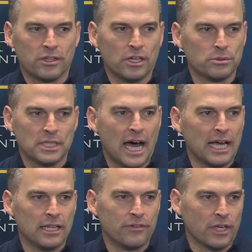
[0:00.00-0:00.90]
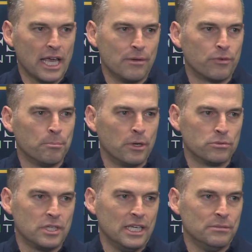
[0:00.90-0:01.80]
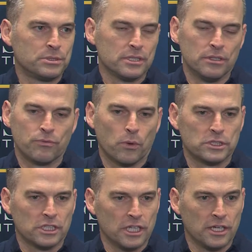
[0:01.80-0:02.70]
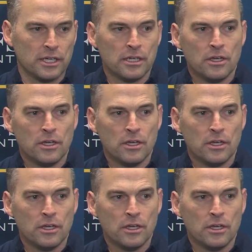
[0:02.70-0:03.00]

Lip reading: I thought it was a high-level game from both teams, and fortunately,